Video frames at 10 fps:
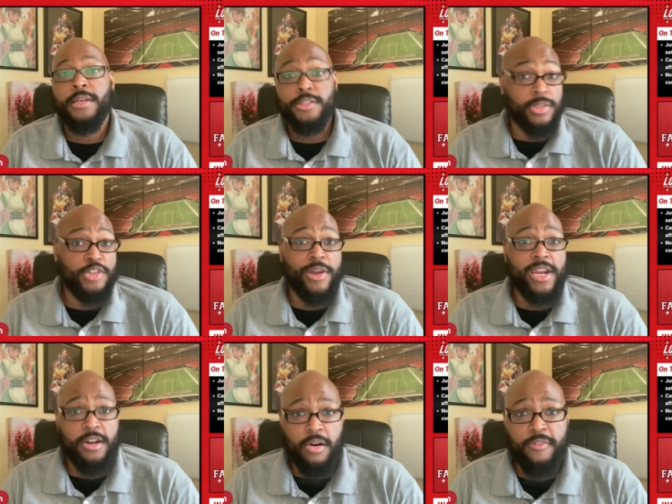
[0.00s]
So they
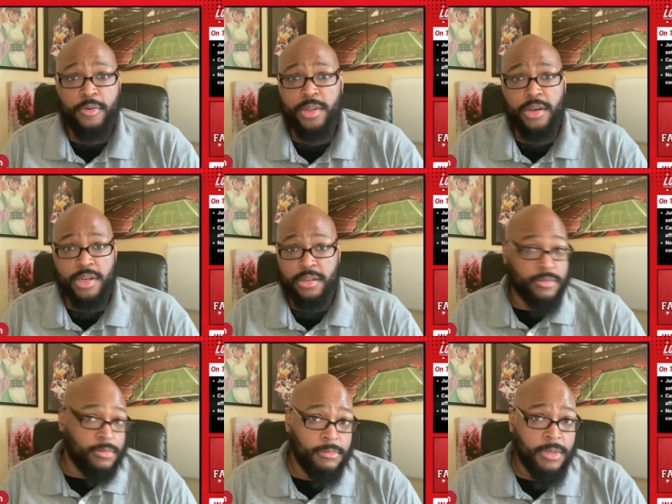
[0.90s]
traded it all for Julio
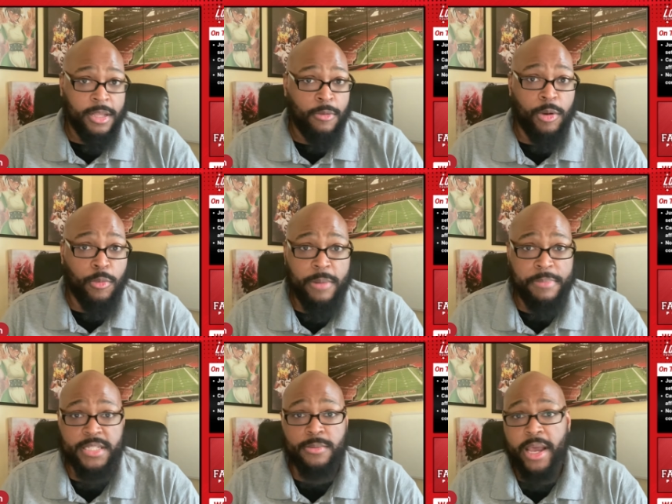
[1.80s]
Jones. We were one
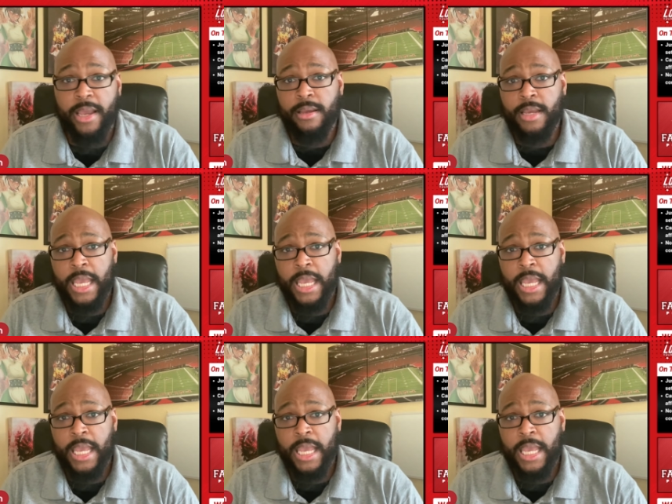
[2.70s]
piece away,